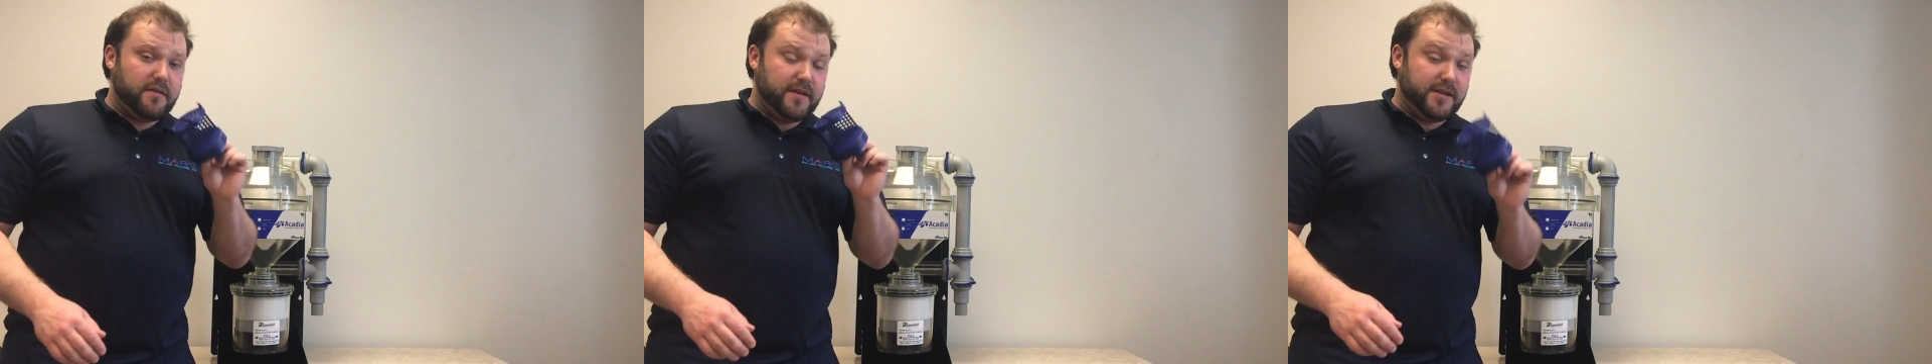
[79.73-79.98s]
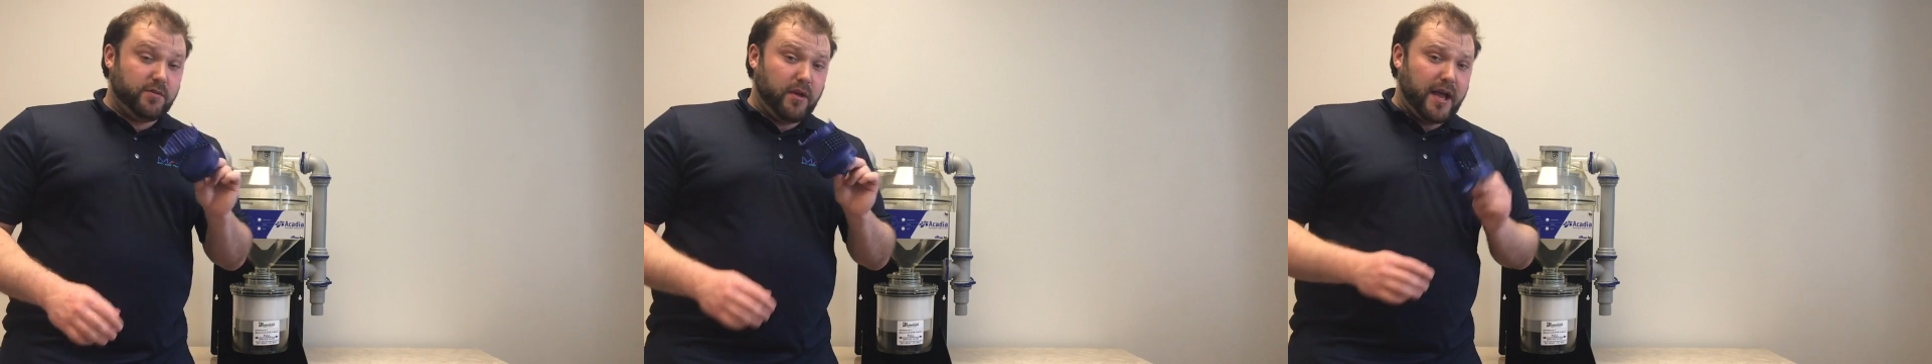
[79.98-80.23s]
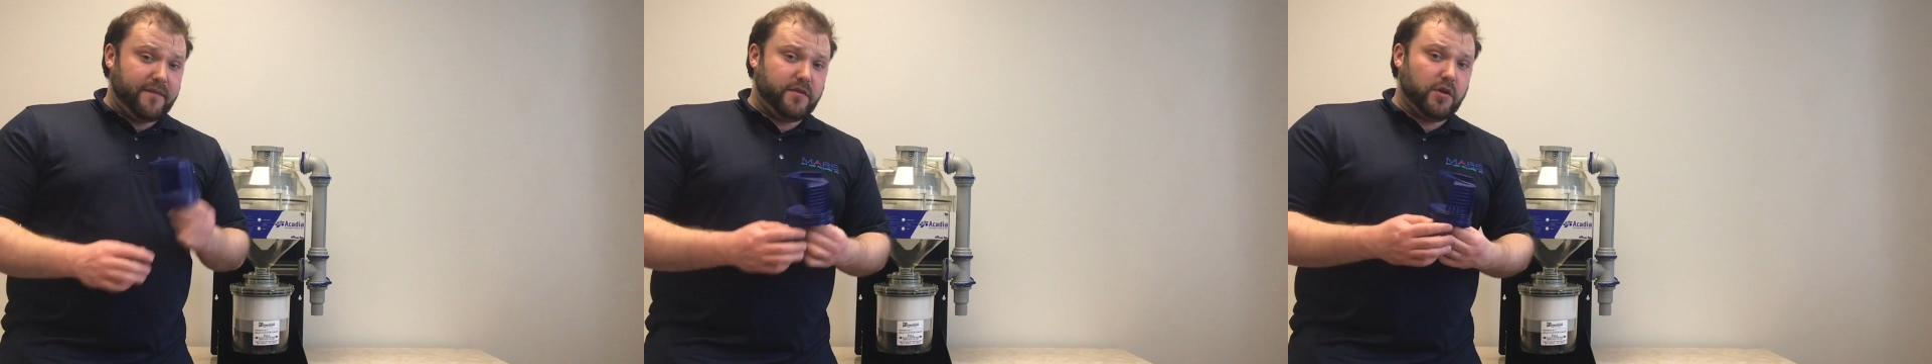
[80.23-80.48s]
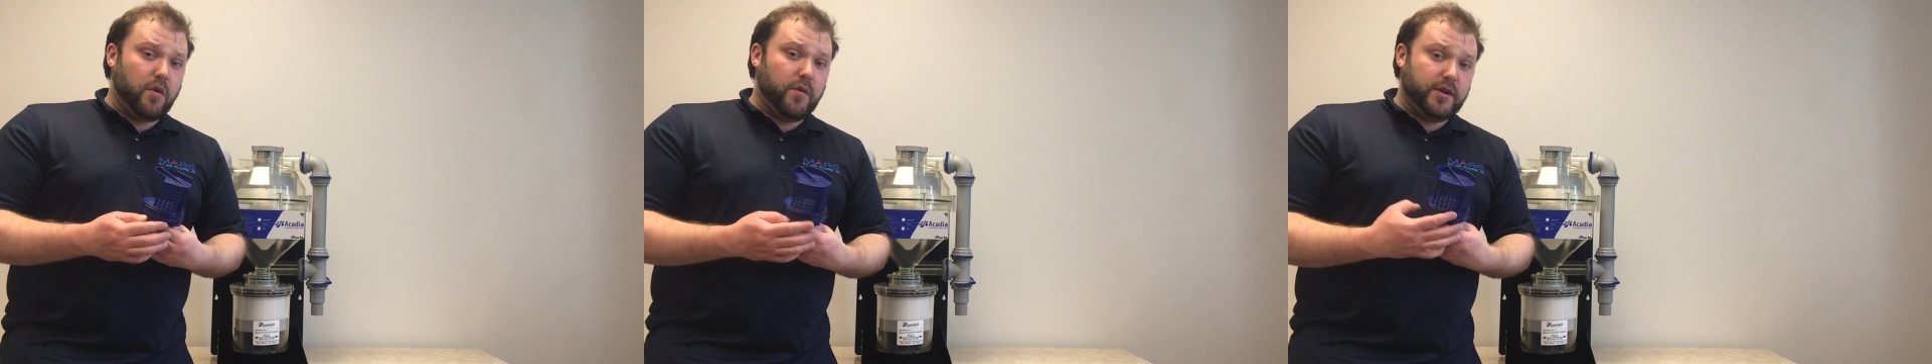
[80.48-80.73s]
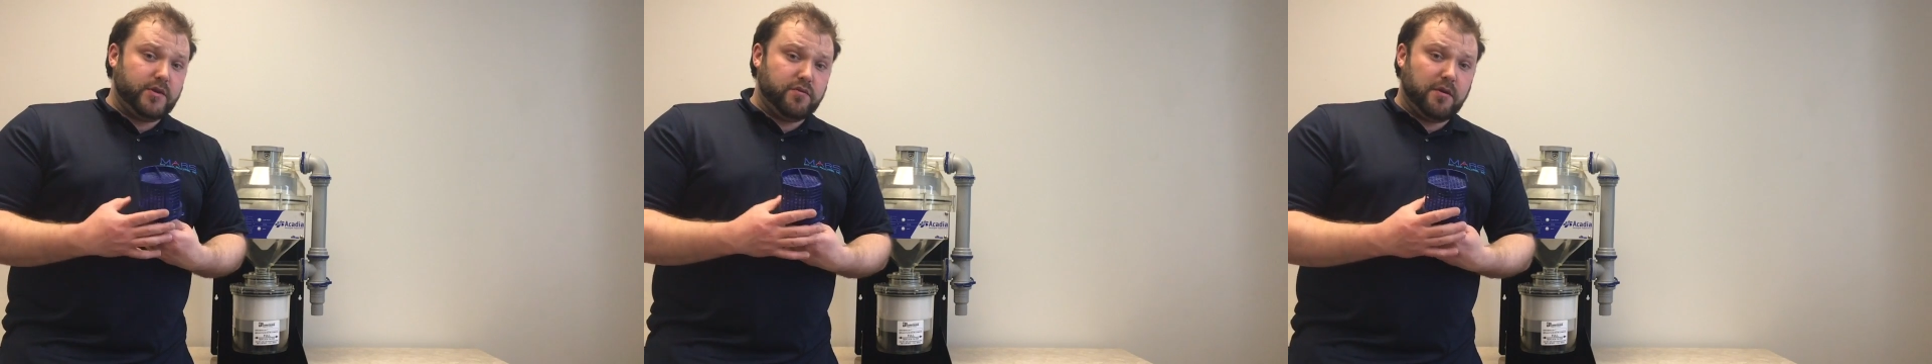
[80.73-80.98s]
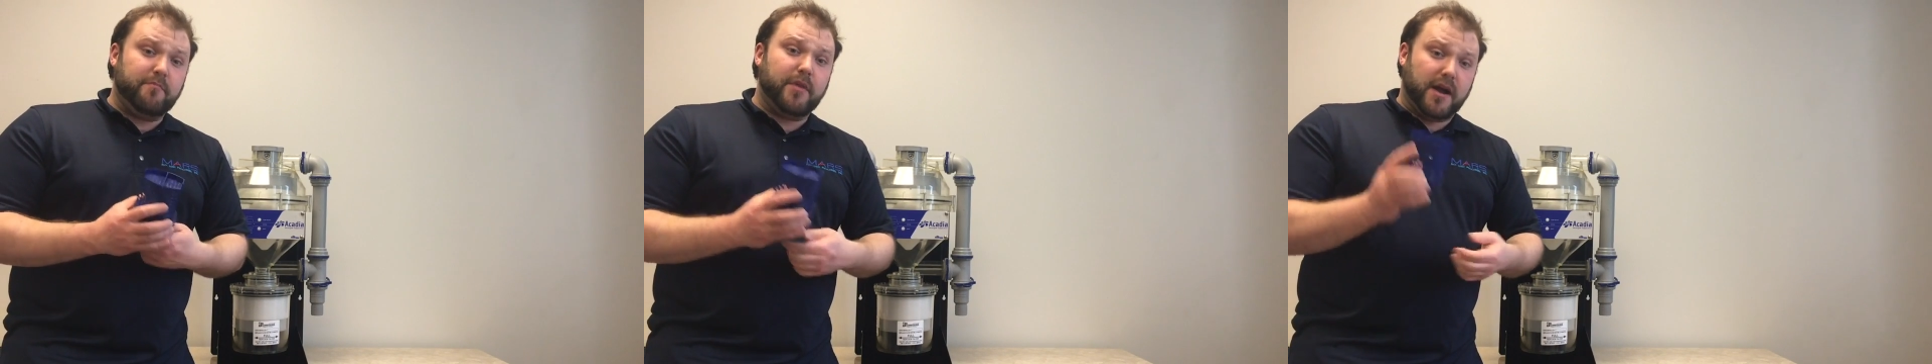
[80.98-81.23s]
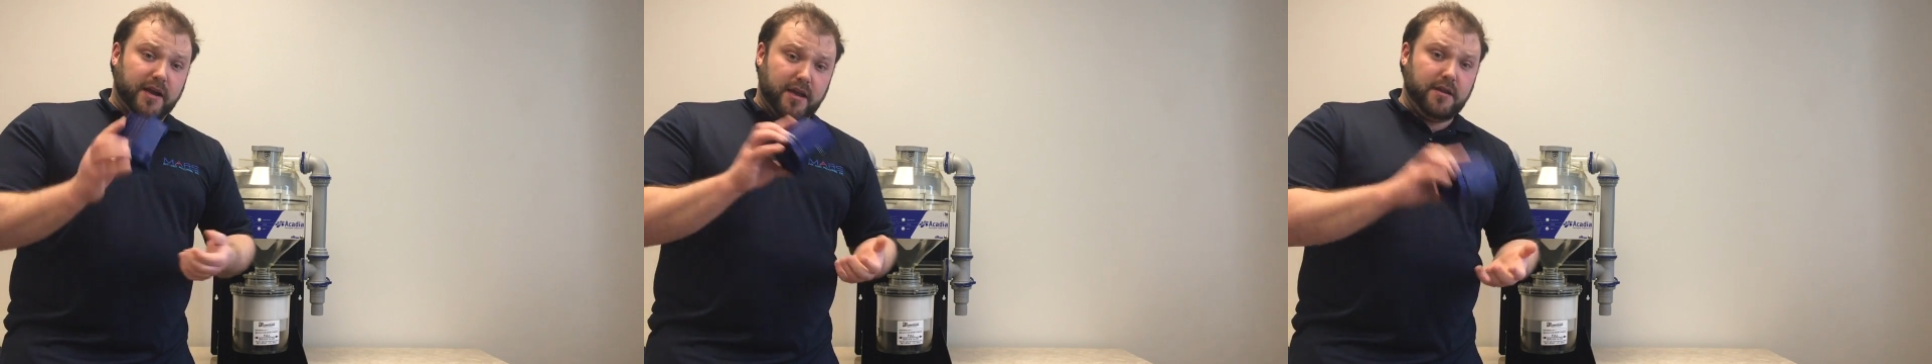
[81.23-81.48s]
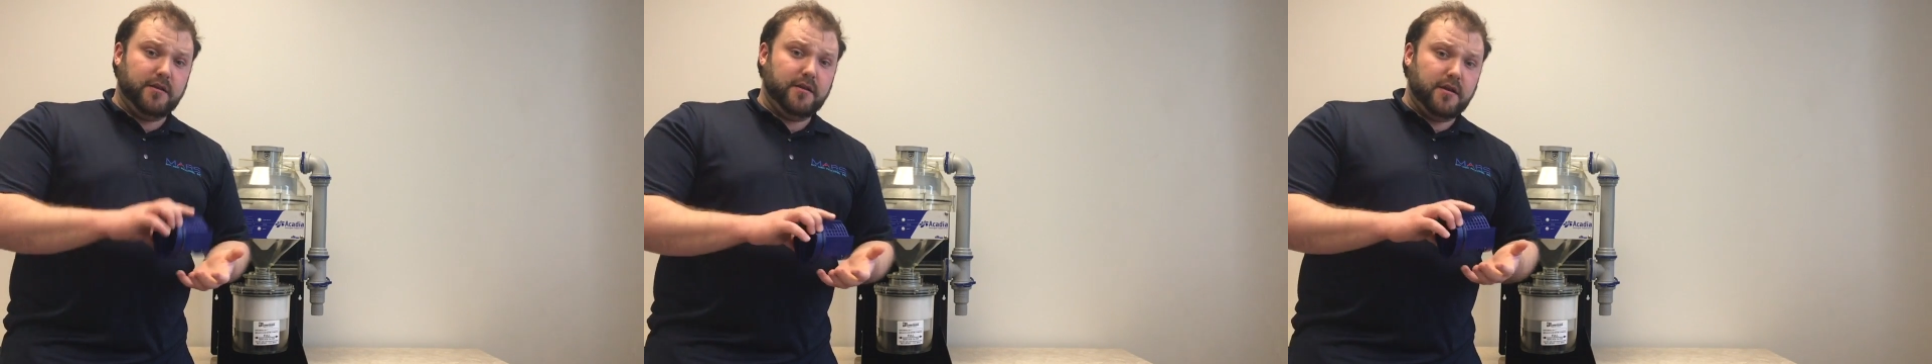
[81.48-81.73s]
This will have to go into a
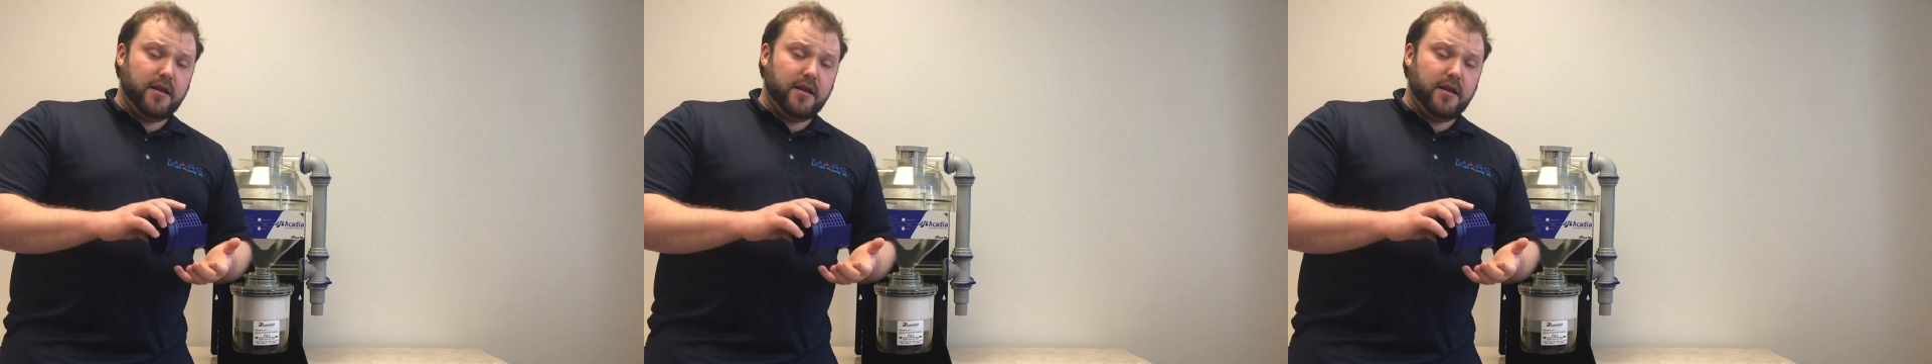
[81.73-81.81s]
bucket